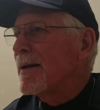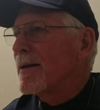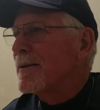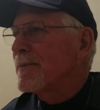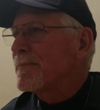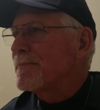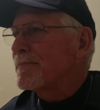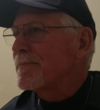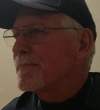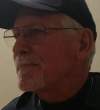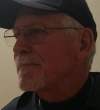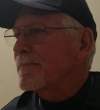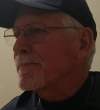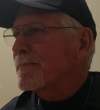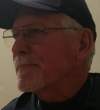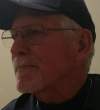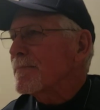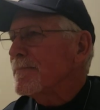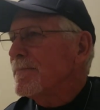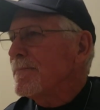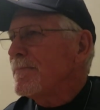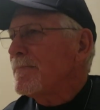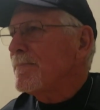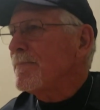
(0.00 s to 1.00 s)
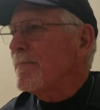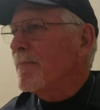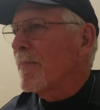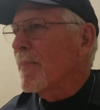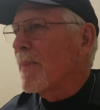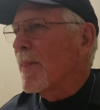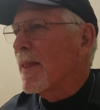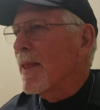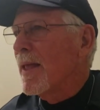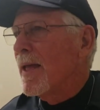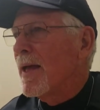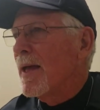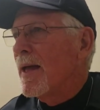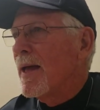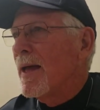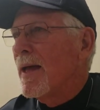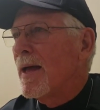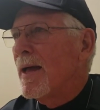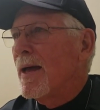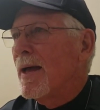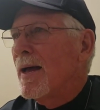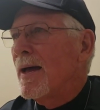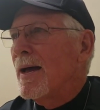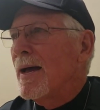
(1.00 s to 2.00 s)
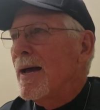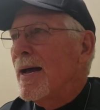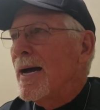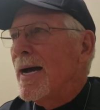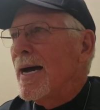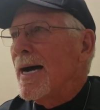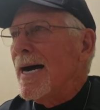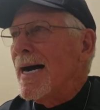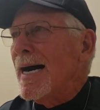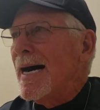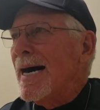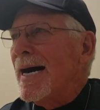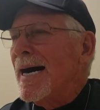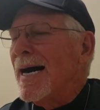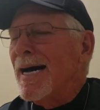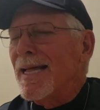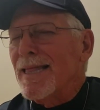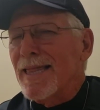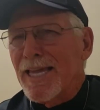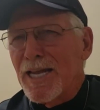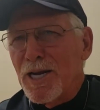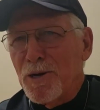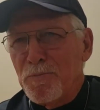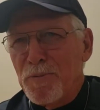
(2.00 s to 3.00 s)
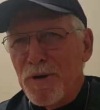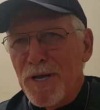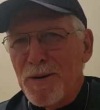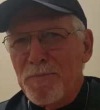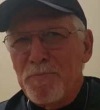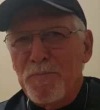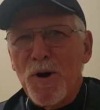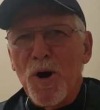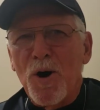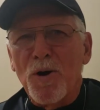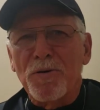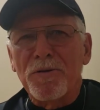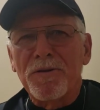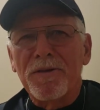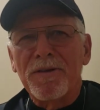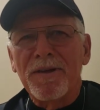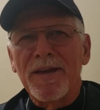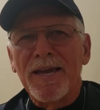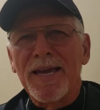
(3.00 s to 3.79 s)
it as a coach or a fan? A little bit of both,